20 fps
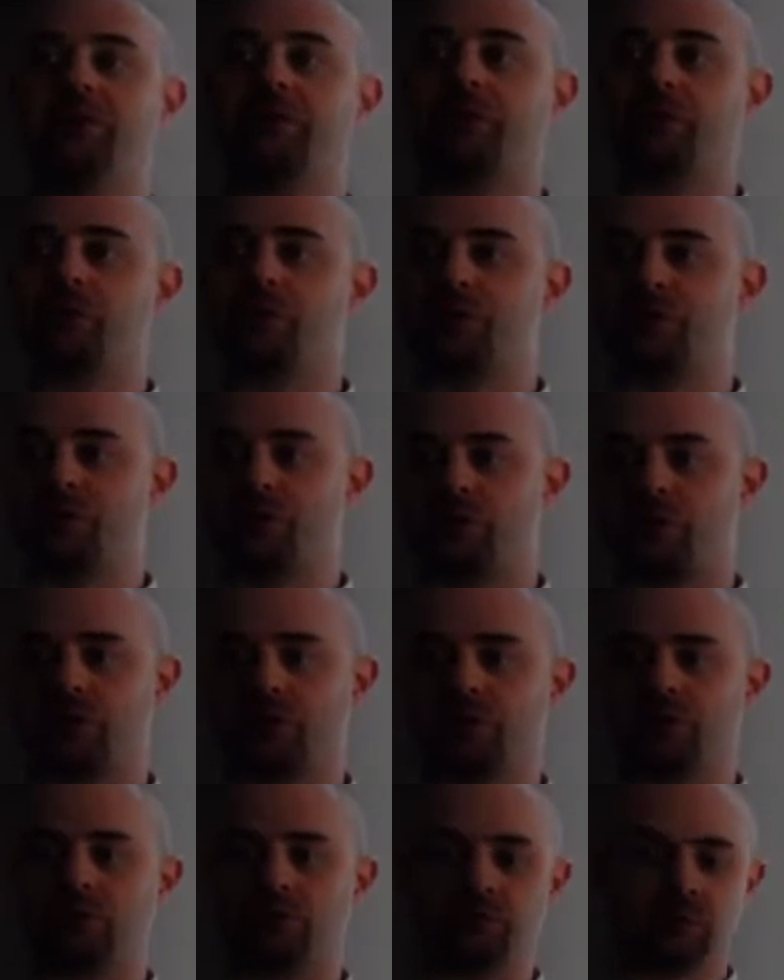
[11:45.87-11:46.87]
for a
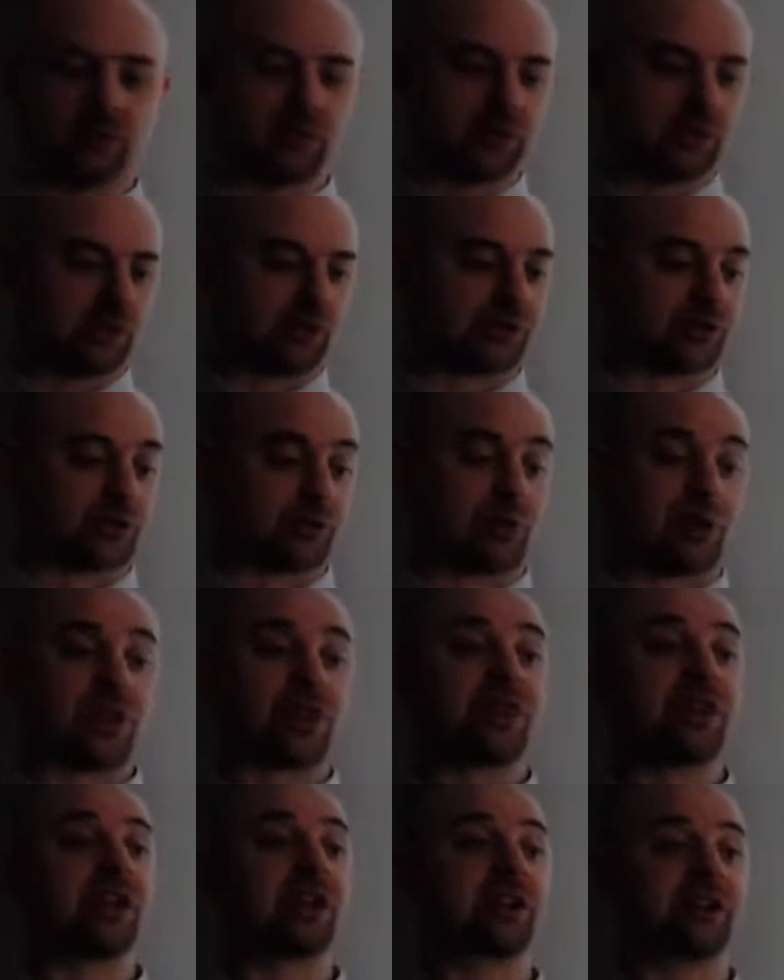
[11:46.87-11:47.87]
certain
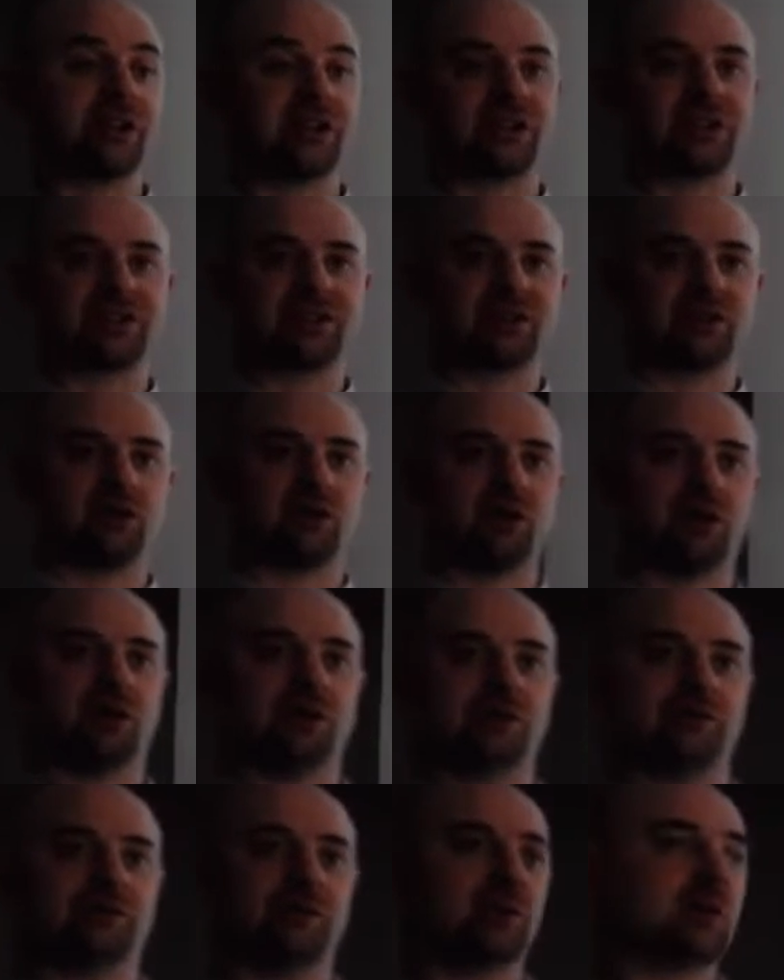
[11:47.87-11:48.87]
thickness
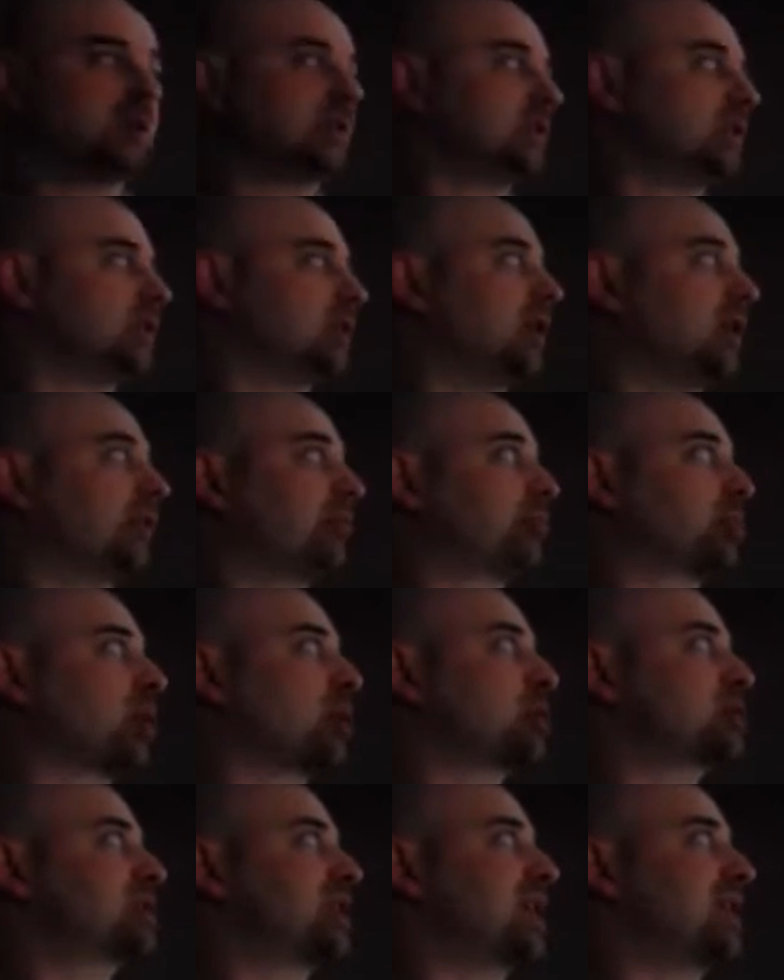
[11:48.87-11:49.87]
of
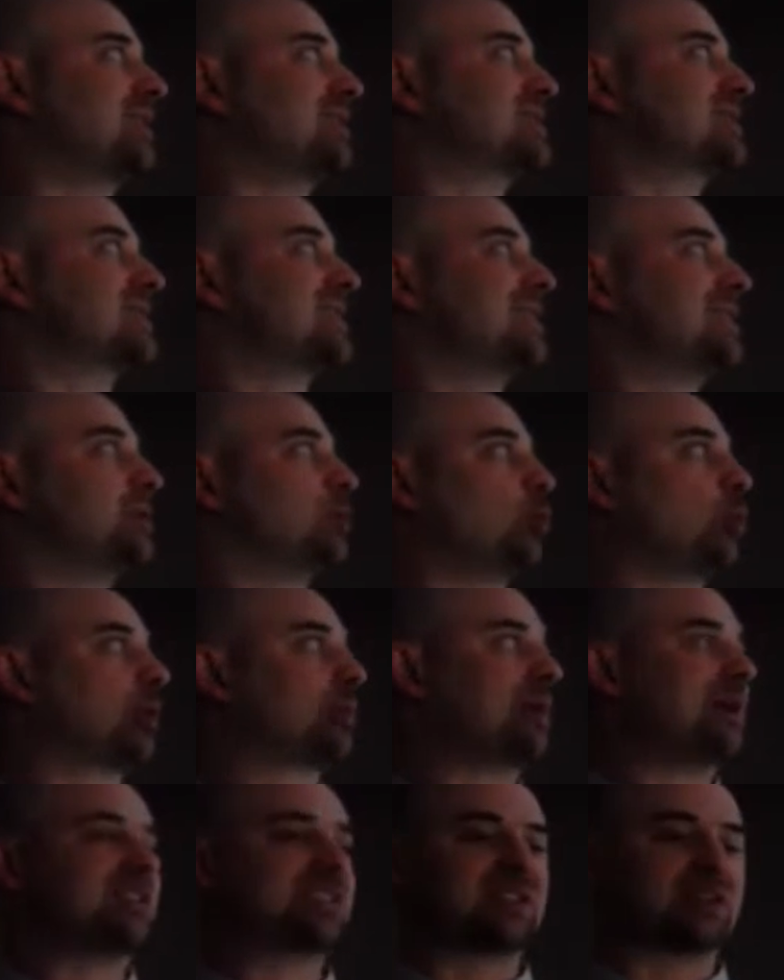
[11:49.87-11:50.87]
protons, we're
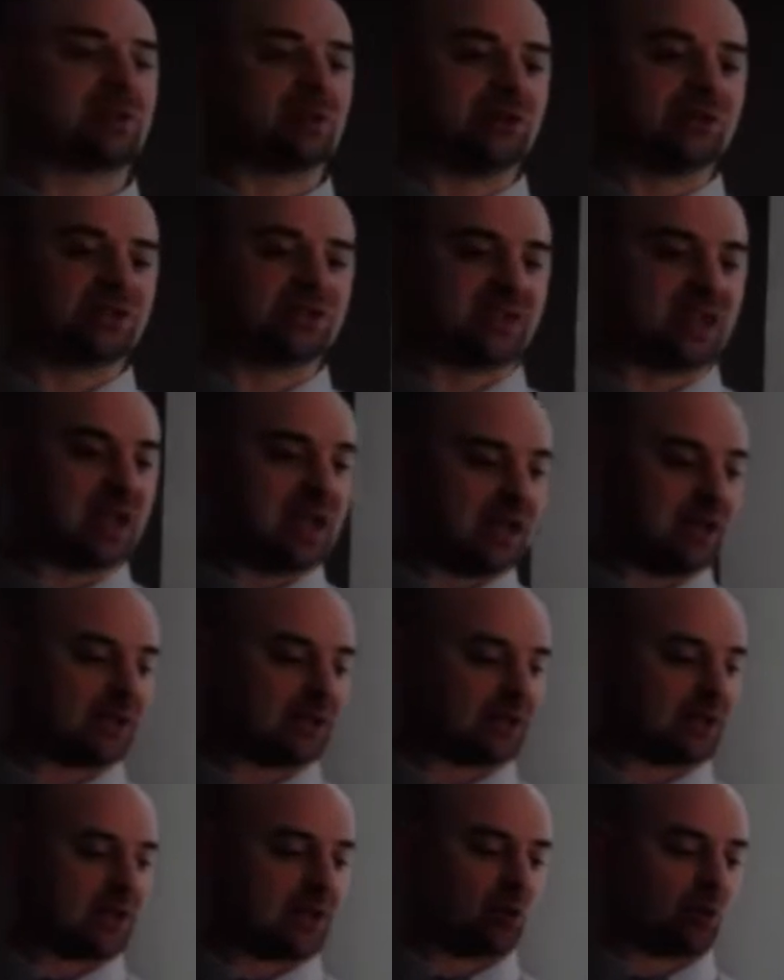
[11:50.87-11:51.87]
basically saying
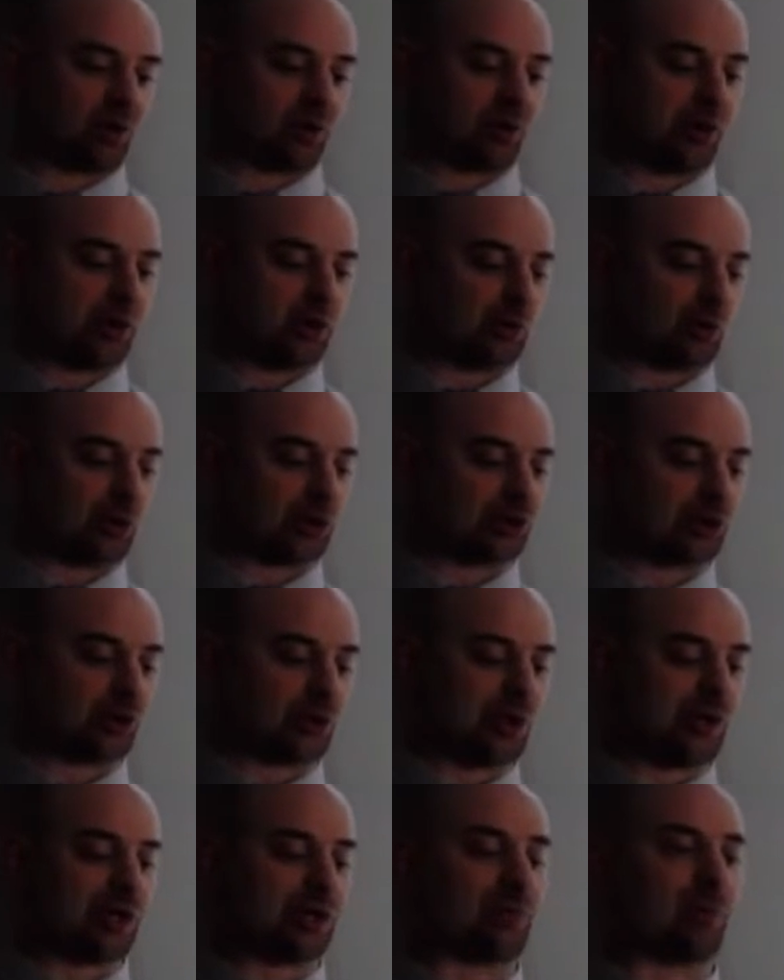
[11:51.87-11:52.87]
that we're
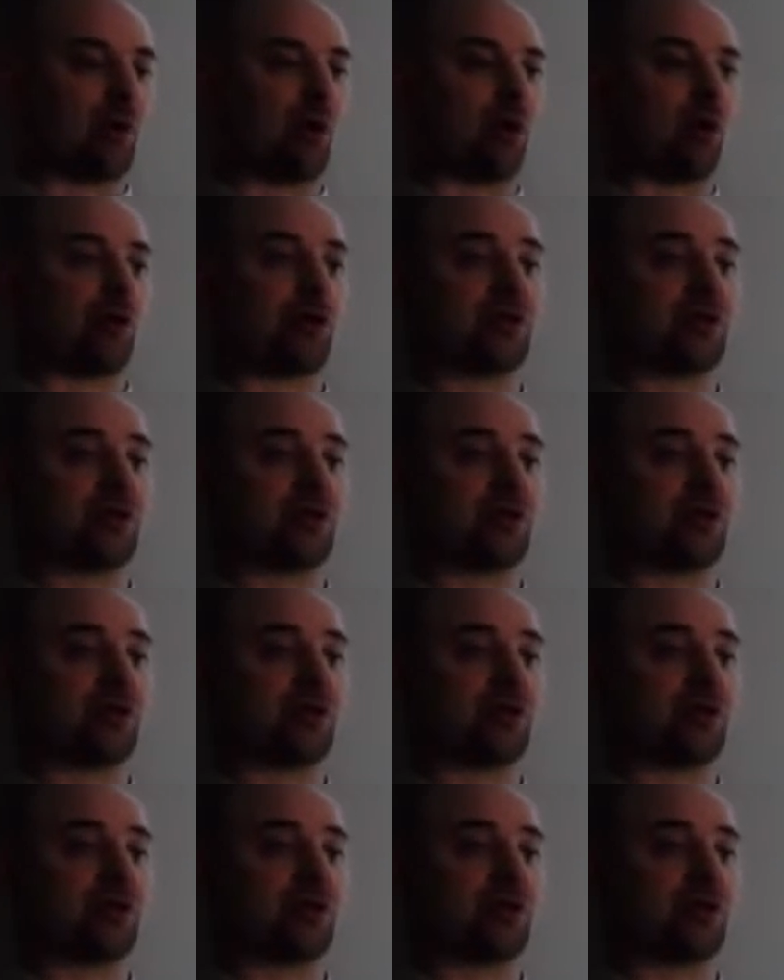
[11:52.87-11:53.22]
treating them all the